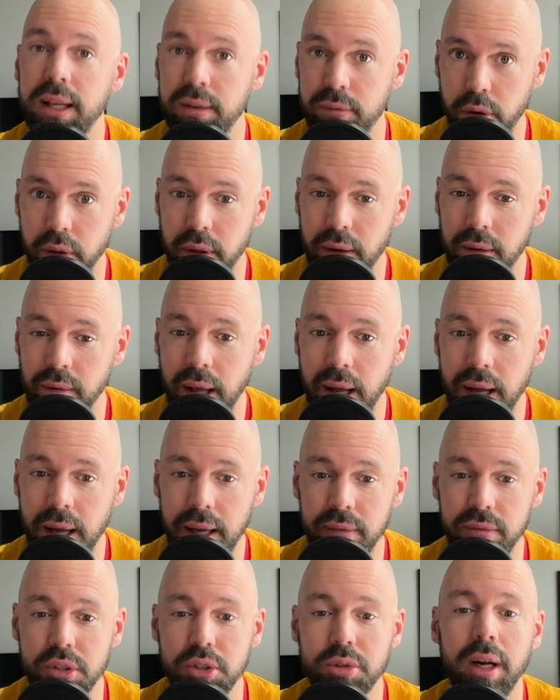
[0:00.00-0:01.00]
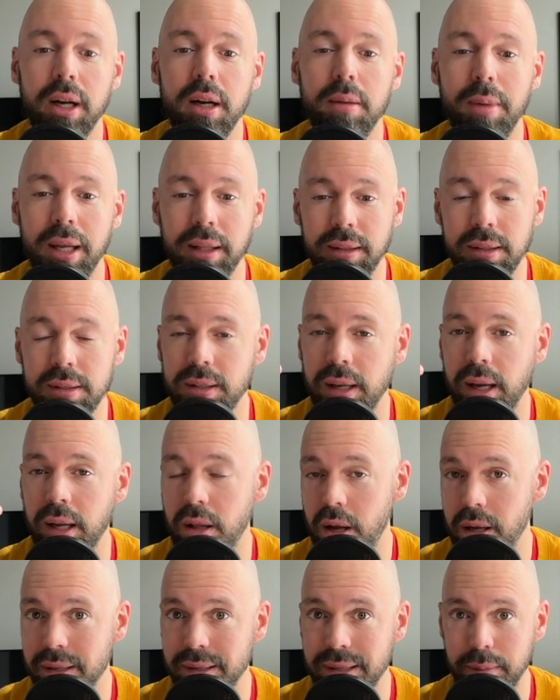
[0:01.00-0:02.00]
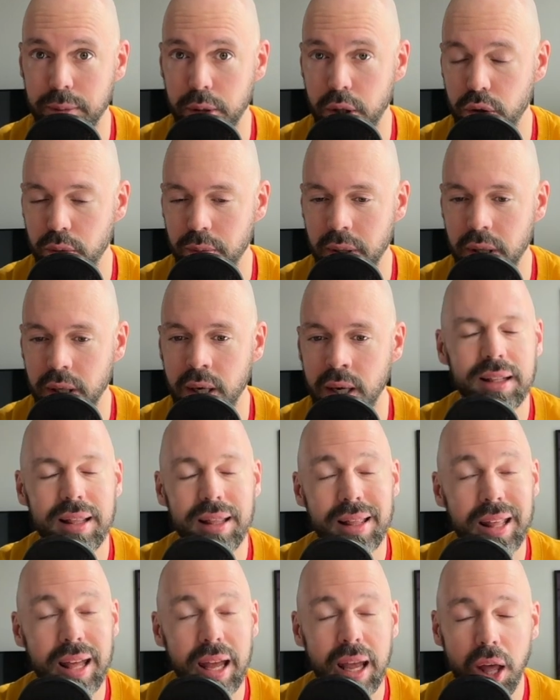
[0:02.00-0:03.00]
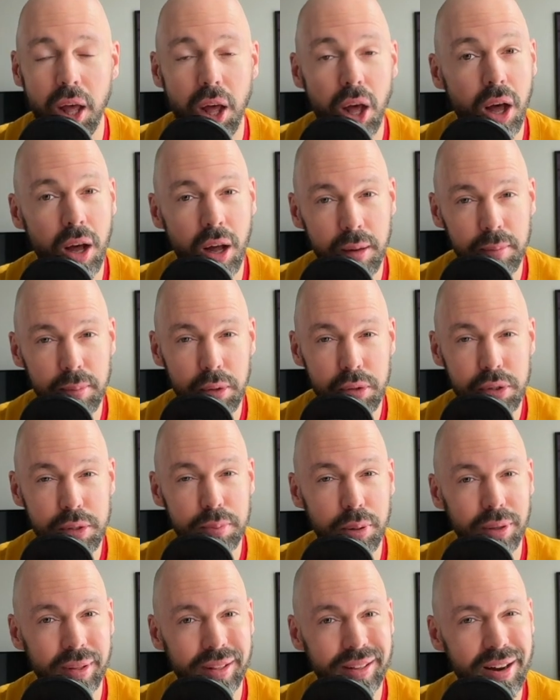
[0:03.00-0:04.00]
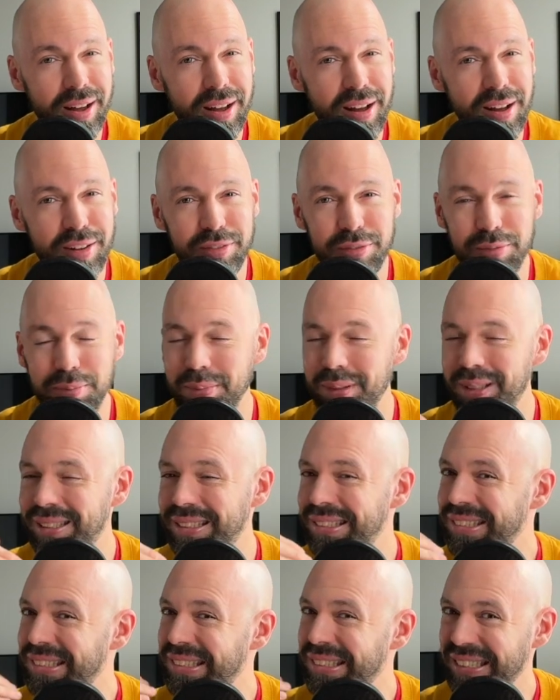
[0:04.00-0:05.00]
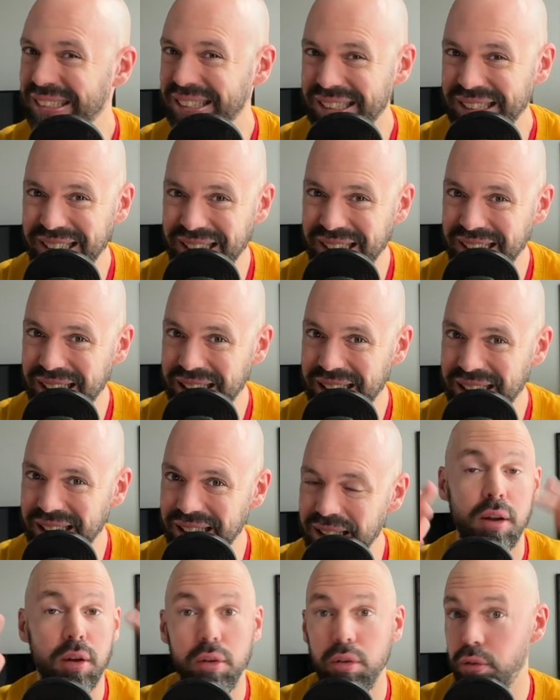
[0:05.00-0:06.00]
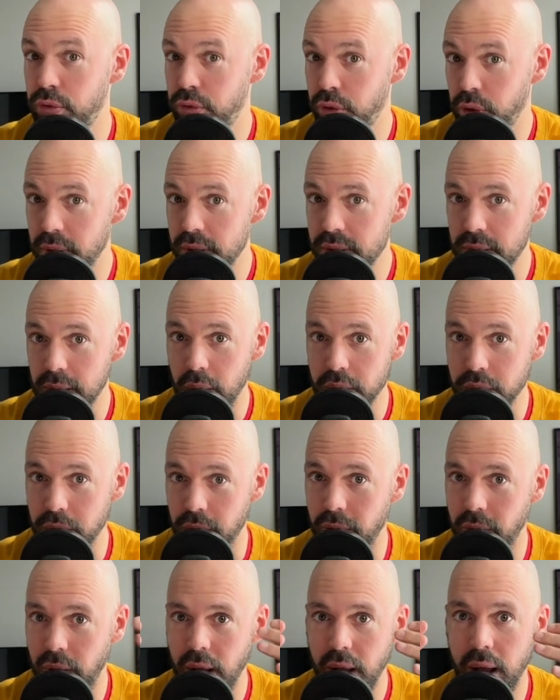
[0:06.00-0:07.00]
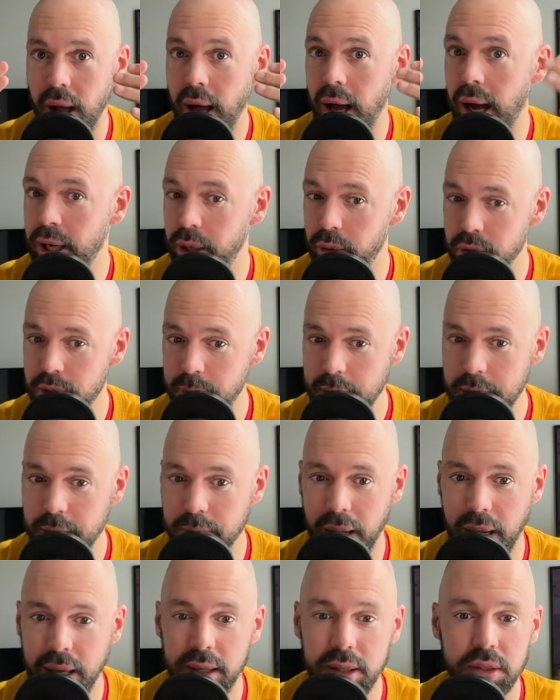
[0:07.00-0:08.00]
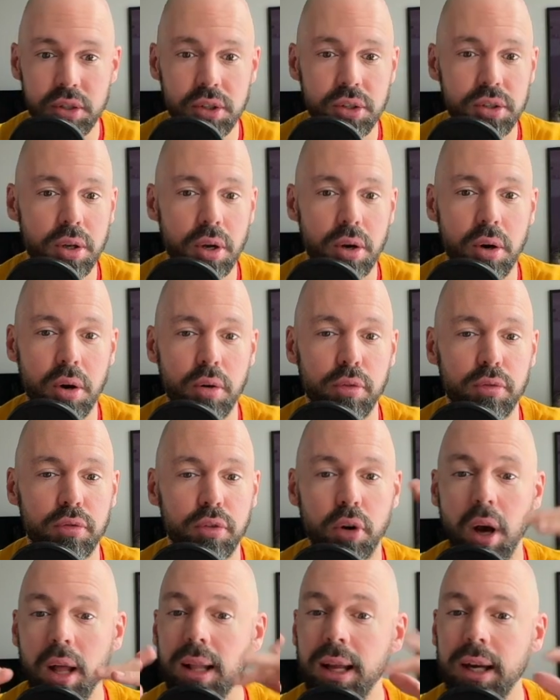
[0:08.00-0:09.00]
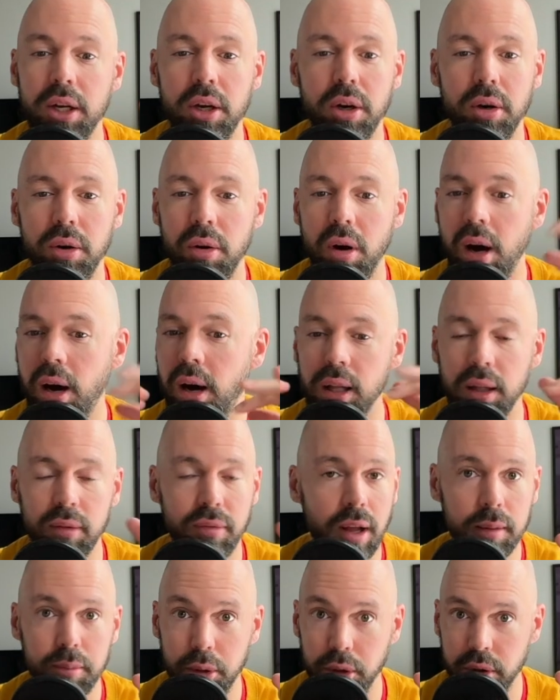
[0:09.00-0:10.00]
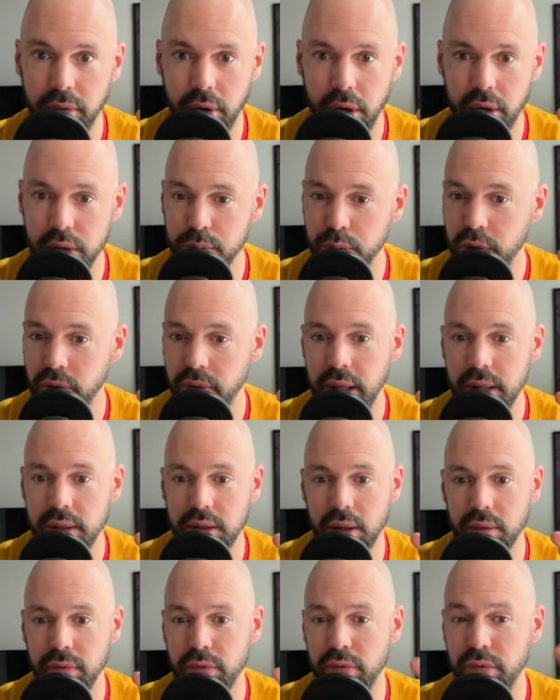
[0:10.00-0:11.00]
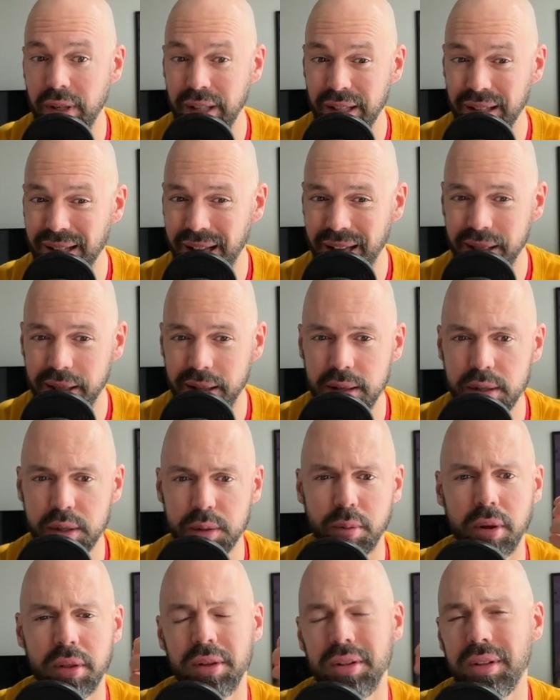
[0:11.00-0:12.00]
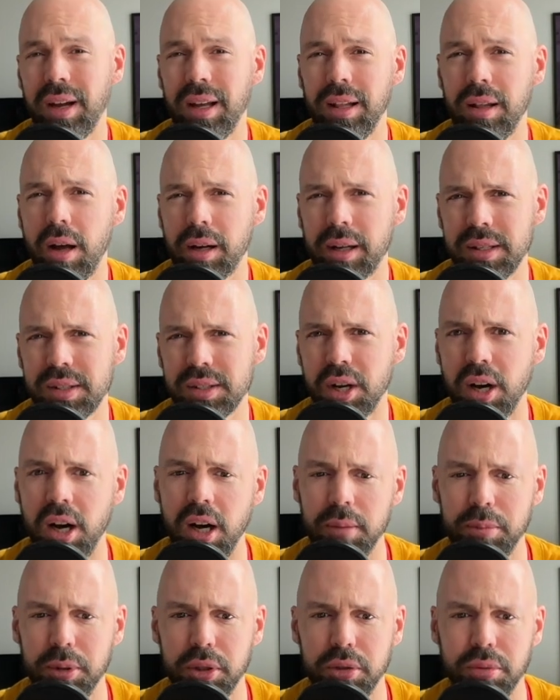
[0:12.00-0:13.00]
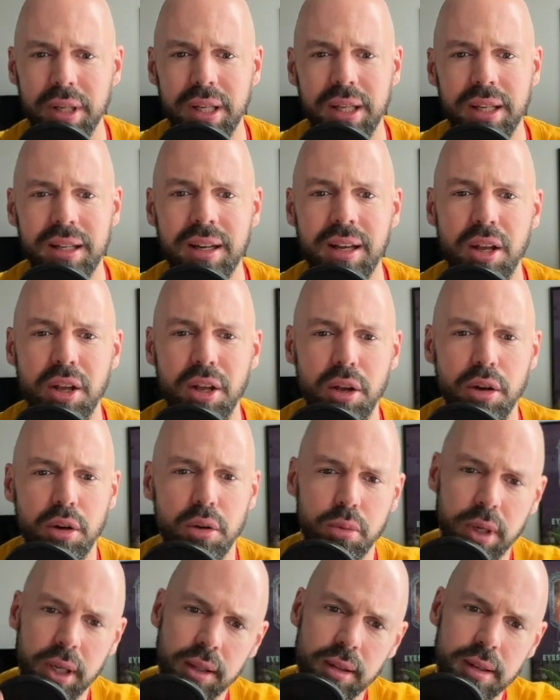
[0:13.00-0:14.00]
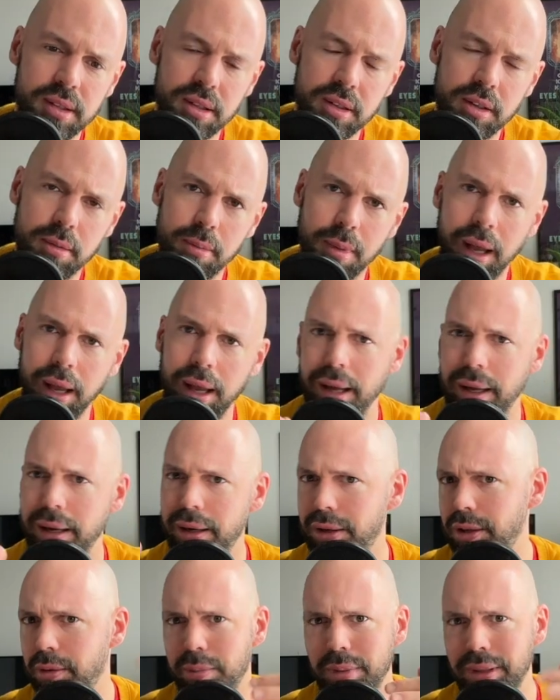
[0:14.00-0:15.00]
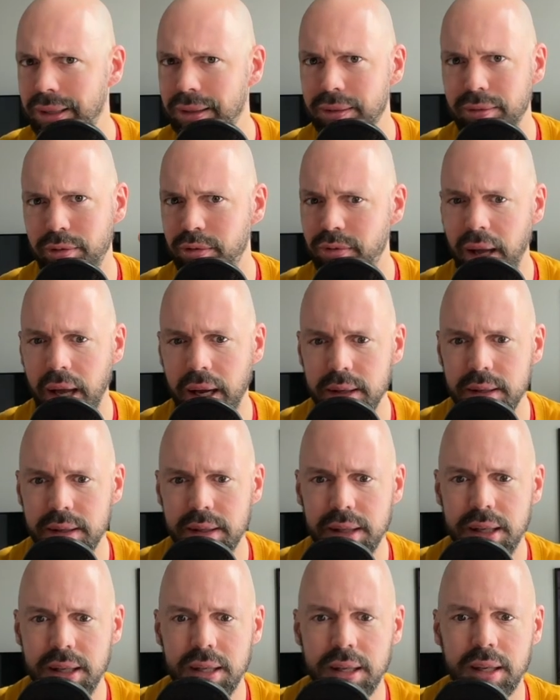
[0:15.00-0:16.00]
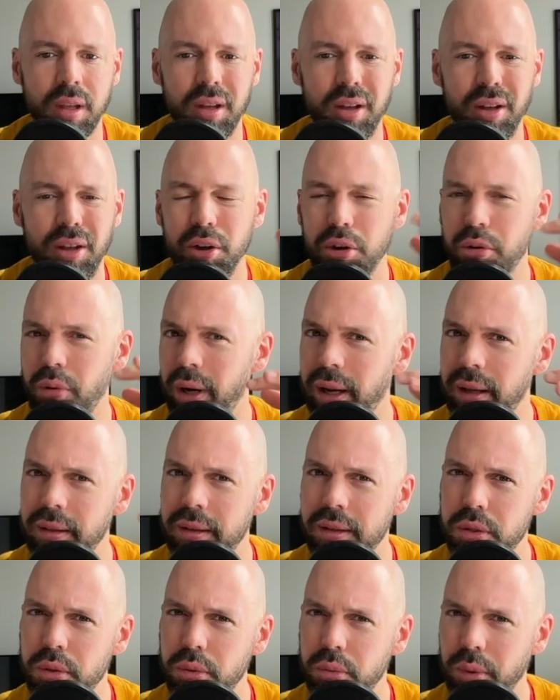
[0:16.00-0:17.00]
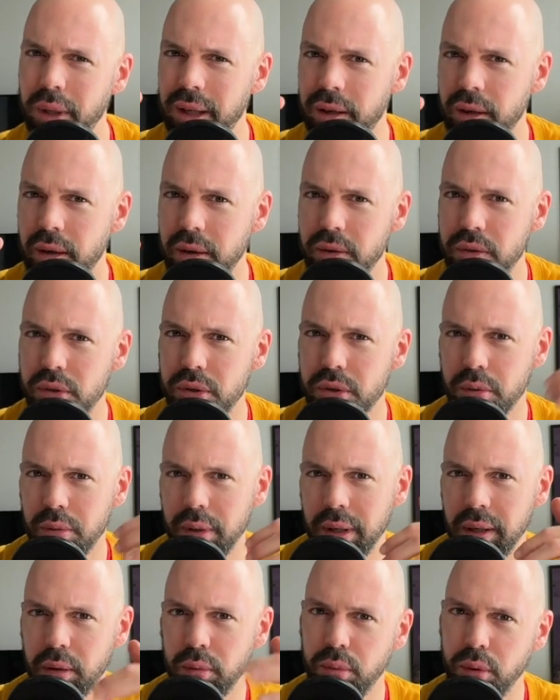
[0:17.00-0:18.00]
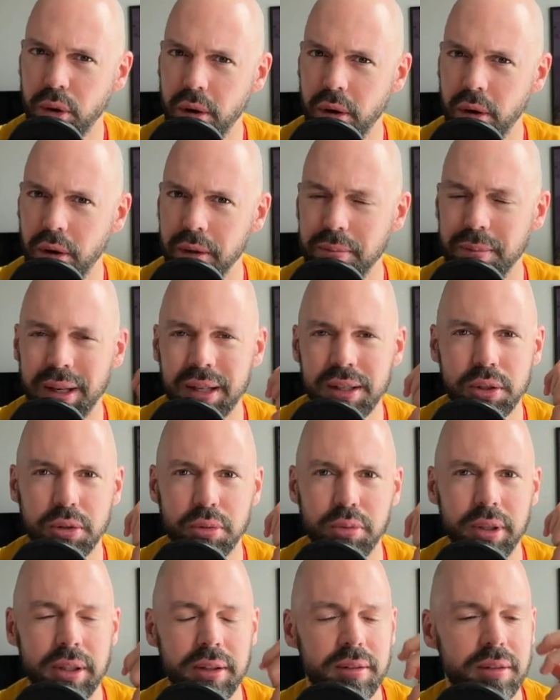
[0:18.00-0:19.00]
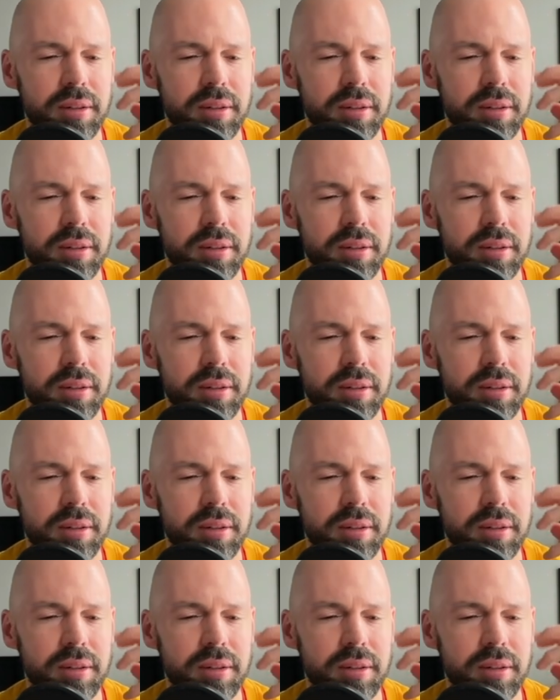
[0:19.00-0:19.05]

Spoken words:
for their lives, trying to make this dialogue seem human. They almost pull it off, but ugh. Full disclosure, I don't speak Spanish, so for all I know, all of Almodovar's movies feel like this, where the dialogue is caught between realism and complete fantasy, creating this weird, surreal world mixed with